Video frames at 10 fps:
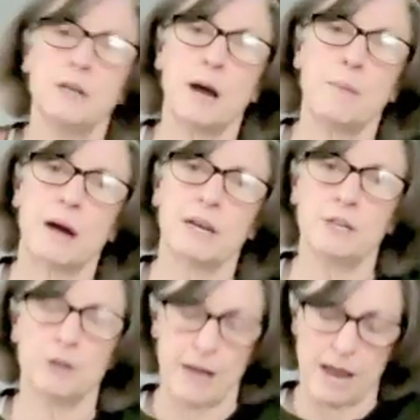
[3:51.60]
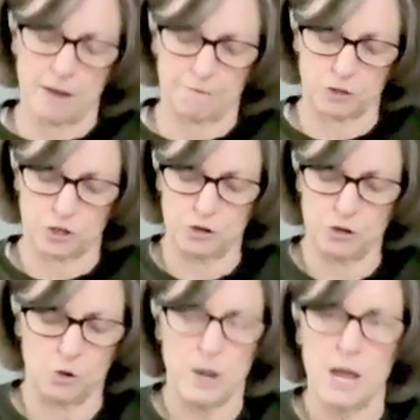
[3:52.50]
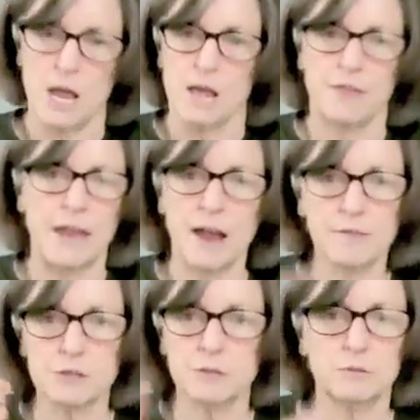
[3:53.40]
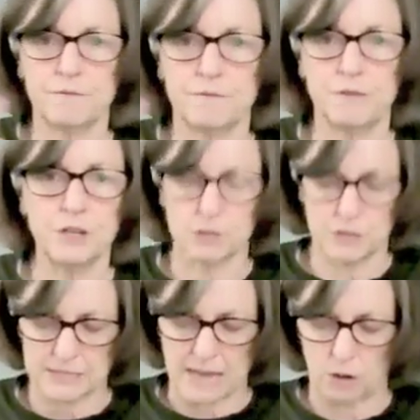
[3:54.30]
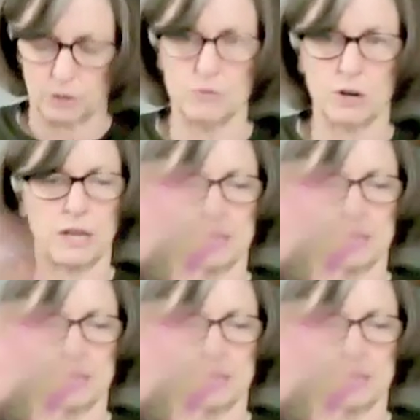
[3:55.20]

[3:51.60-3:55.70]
about 1.5 years or 2, they have to figure this out and realize,